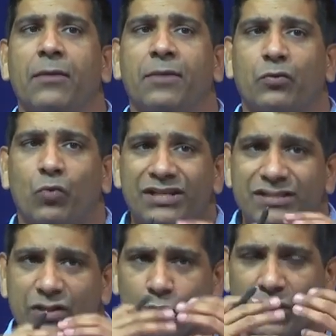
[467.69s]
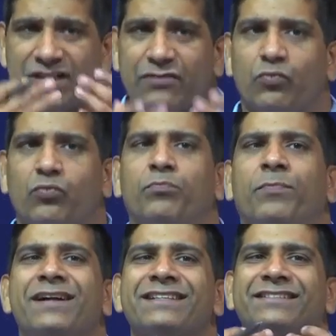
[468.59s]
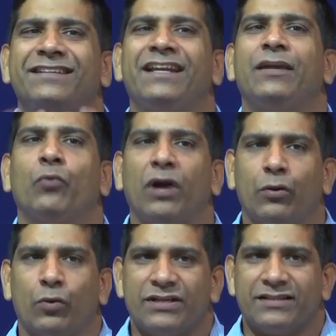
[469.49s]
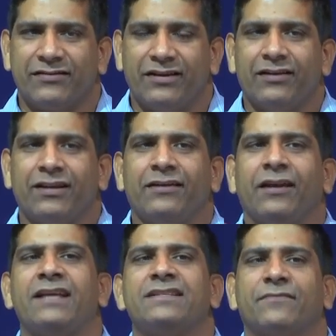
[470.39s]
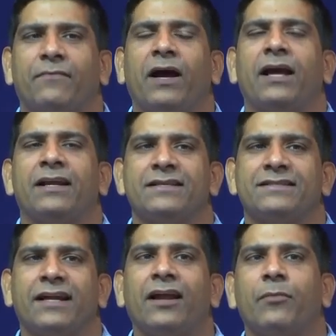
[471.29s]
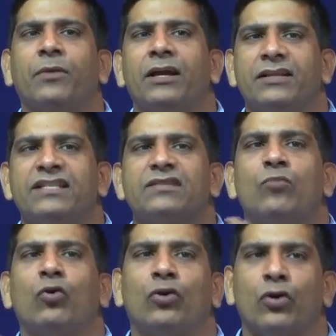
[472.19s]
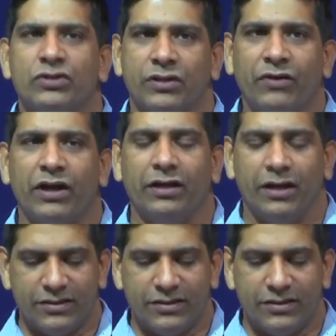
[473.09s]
But once it burns really well, once the really nice fire has set up, the smoke goes away.